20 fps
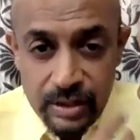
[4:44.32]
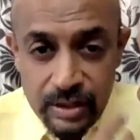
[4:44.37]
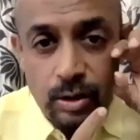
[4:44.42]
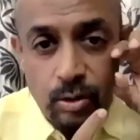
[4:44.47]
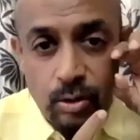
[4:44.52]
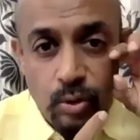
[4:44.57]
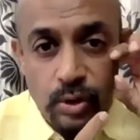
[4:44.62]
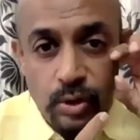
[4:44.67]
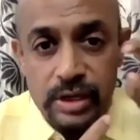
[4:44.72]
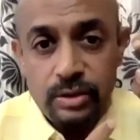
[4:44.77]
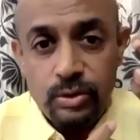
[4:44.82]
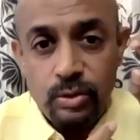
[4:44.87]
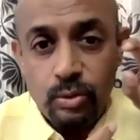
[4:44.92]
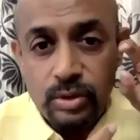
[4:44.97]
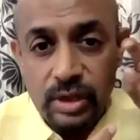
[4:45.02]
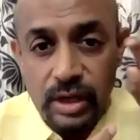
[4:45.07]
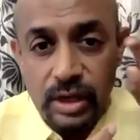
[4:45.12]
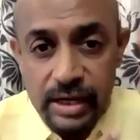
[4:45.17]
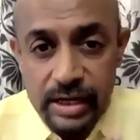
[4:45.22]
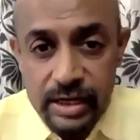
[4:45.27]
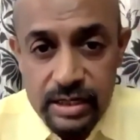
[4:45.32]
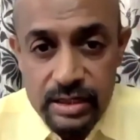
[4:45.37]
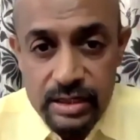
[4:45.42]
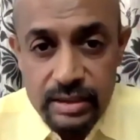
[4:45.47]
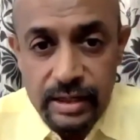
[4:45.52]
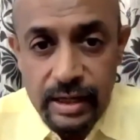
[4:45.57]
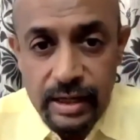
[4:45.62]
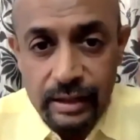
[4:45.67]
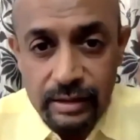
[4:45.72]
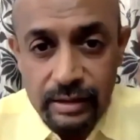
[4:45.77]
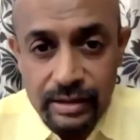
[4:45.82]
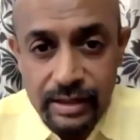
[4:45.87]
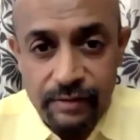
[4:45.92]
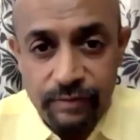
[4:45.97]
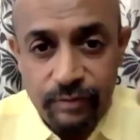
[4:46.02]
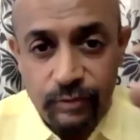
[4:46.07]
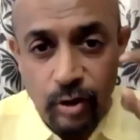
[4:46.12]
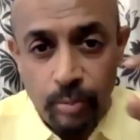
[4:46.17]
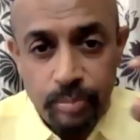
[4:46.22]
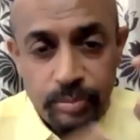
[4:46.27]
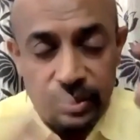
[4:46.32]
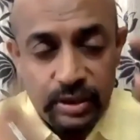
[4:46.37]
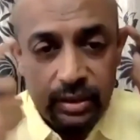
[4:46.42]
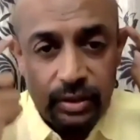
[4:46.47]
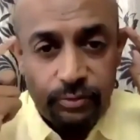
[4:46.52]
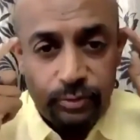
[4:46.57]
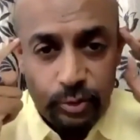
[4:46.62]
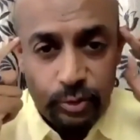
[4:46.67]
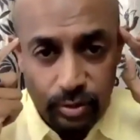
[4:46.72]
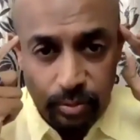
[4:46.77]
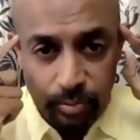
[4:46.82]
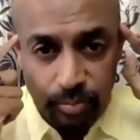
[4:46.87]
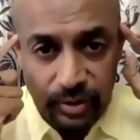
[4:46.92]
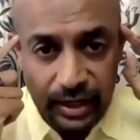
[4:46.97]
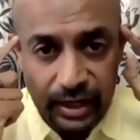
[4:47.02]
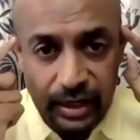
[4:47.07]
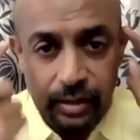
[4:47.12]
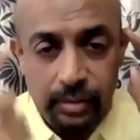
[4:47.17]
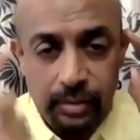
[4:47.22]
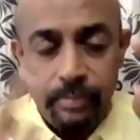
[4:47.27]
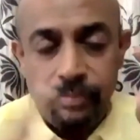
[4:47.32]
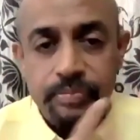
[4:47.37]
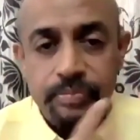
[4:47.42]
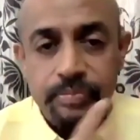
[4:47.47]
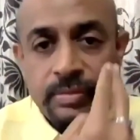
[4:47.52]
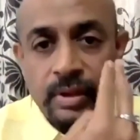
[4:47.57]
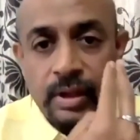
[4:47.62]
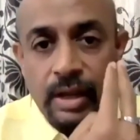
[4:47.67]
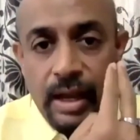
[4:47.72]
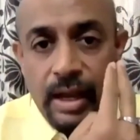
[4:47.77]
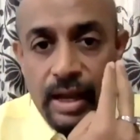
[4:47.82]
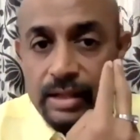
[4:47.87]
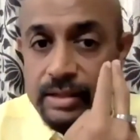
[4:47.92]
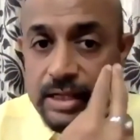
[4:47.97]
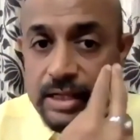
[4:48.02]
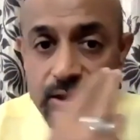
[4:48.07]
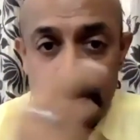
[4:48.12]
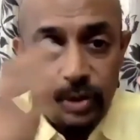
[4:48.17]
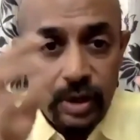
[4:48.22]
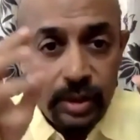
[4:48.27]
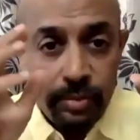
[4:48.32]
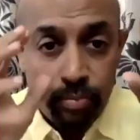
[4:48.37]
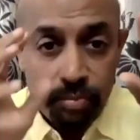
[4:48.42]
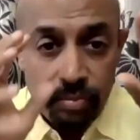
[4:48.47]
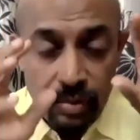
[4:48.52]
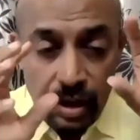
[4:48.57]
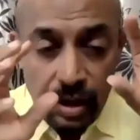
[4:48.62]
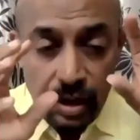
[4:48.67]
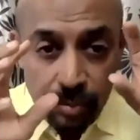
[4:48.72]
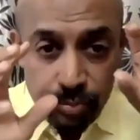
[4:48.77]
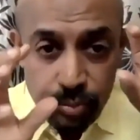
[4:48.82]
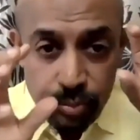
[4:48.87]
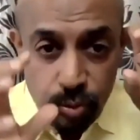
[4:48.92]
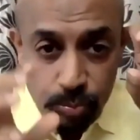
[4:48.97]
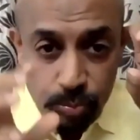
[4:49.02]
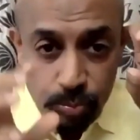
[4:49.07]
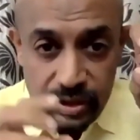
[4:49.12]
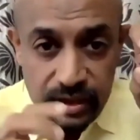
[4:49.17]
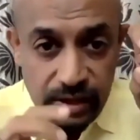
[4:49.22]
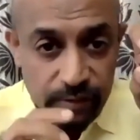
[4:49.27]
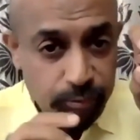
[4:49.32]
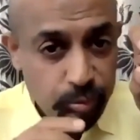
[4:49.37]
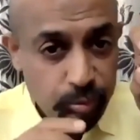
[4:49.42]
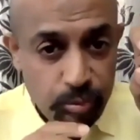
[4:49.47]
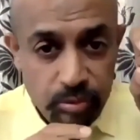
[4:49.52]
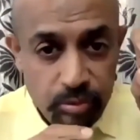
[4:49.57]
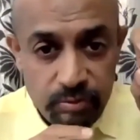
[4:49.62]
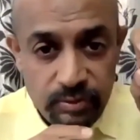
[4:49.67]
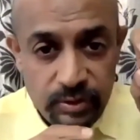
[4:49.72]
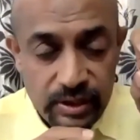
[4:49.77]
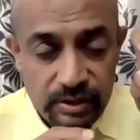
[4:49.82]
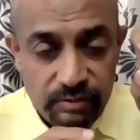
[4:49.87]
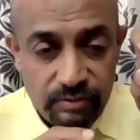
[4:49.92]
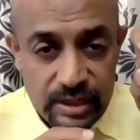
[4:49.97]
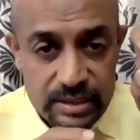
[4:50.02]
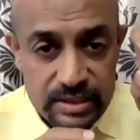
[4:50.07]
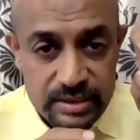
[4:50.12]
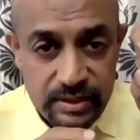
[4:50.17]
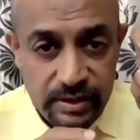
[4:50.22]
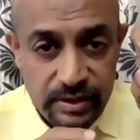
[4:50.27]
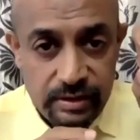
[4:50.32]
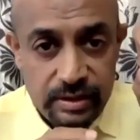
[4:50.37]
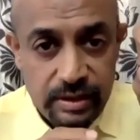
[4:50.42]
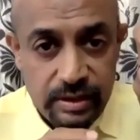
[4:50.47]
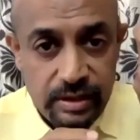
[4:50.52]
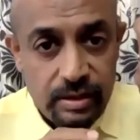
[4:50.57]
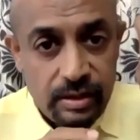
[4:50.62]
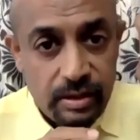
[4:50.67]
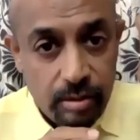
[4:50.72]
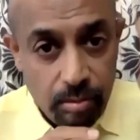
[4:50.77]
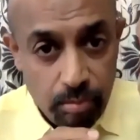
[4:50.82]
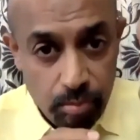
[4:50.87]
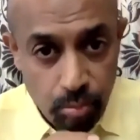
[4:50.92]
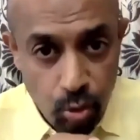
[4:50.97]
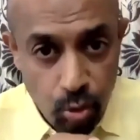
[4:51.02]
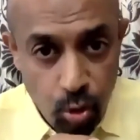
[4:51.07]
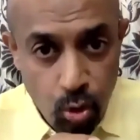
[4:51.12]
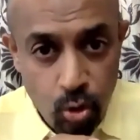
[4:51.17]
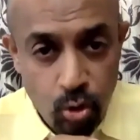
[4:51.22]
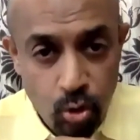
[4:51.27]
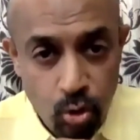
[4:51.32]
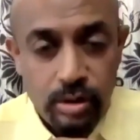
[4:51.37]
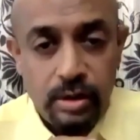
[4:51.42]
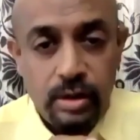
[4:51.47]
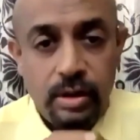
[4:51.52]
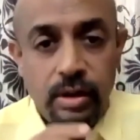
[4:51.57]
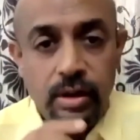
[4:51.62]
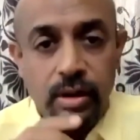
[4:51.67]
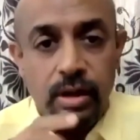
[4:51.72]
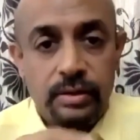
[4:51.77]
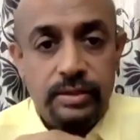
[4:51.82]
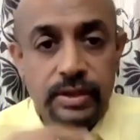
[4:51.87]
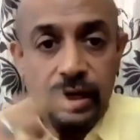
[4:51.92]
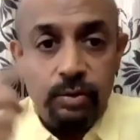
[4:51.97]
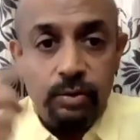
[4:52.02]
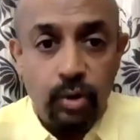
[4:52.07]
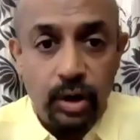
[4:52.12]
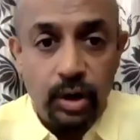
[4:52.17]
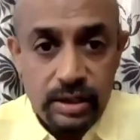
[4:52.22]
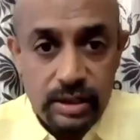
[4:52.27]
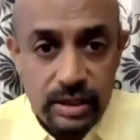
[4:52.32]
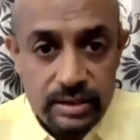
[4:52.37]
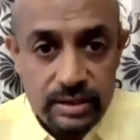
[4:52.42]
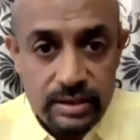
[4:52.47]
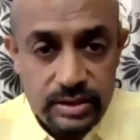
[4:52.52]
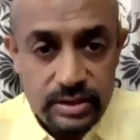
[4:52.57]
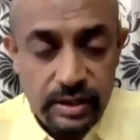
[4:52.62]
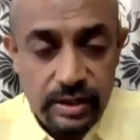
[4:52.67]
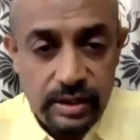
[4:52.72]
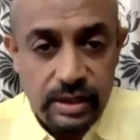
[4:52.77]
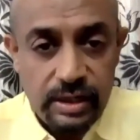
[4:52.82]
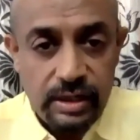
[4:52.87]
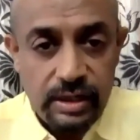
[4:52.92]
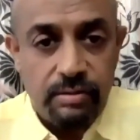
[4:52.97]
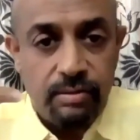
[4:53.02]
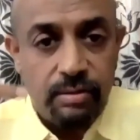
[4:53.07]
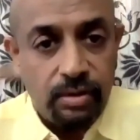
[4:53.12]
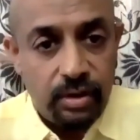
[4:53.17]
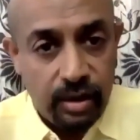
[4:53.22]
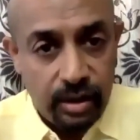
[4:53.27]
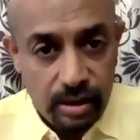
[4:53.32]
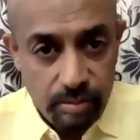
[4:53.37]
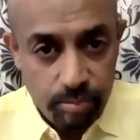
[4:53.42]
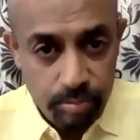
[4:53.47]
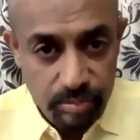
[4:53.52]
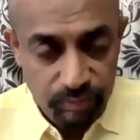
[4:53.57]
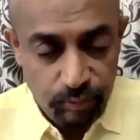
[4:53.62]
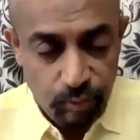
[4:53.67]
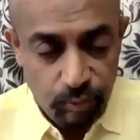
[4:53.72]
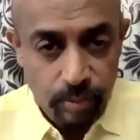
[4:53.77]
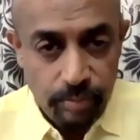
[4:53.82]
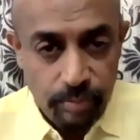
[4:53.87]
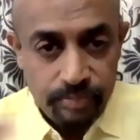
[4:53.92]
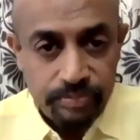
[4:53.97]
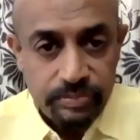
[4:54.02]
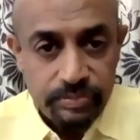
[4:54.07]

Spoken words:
are going through the intact left optic nerve to the brain, and that's why left pupil will be constricted more than what it constricted before.